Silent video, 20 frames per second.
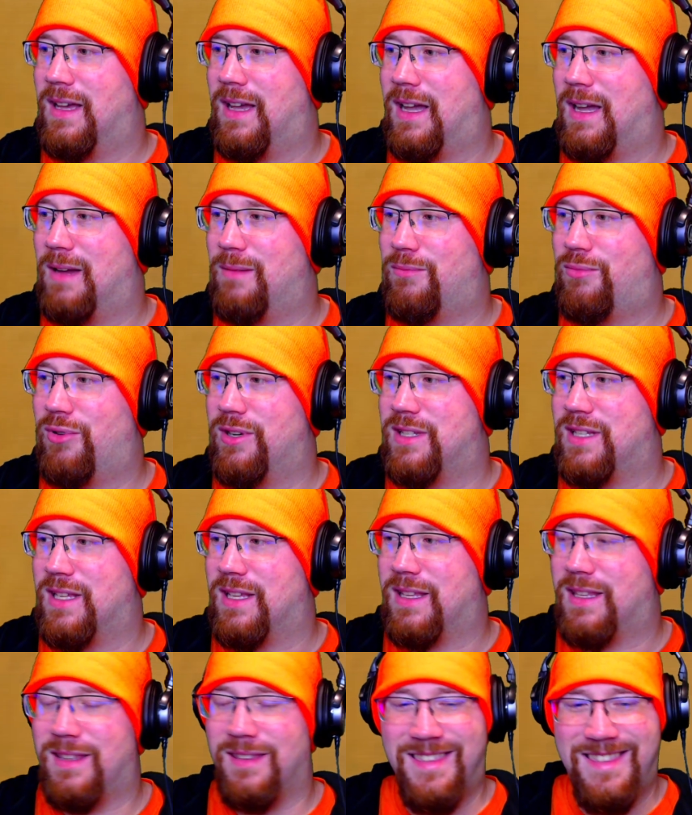I'm
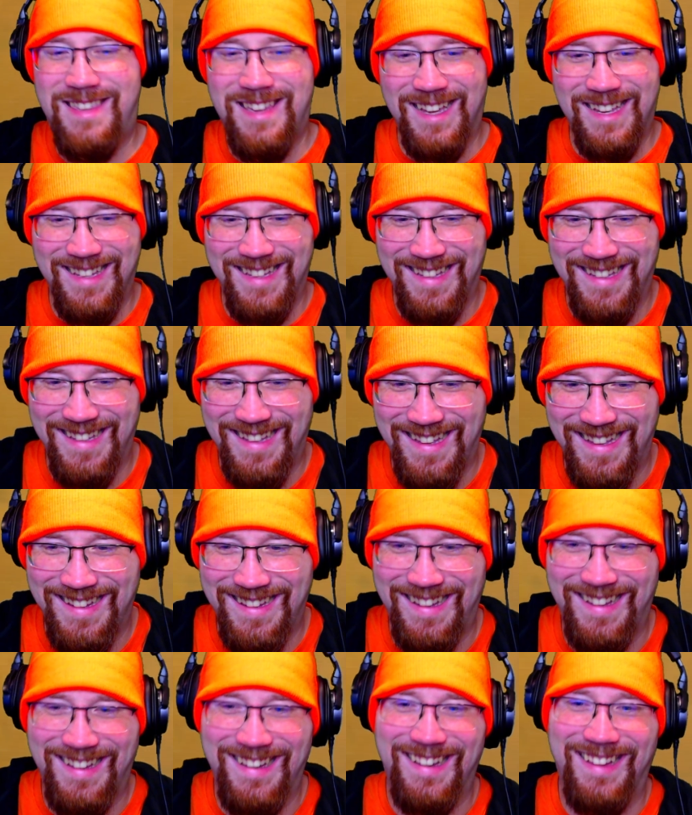printing.
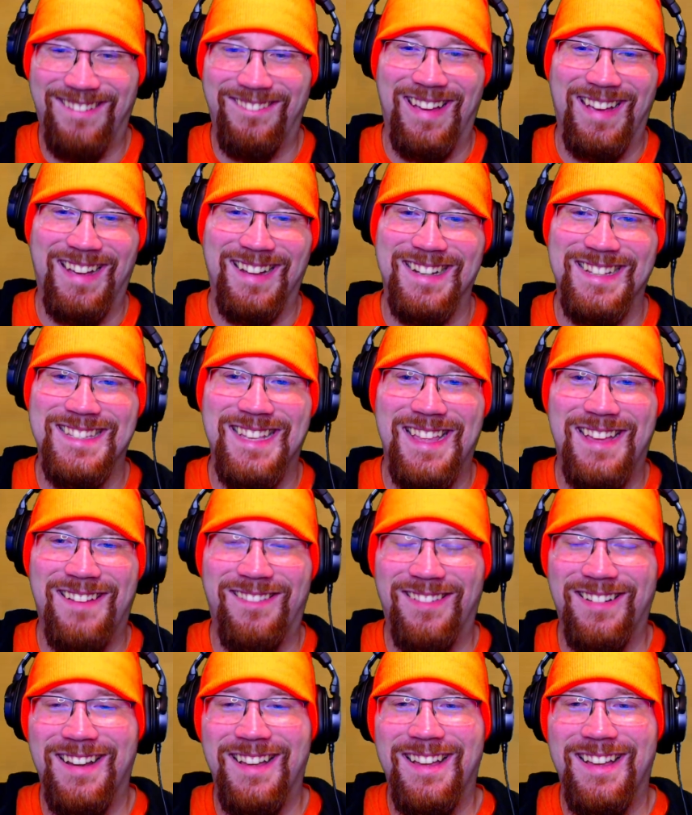I'm not going to say that one.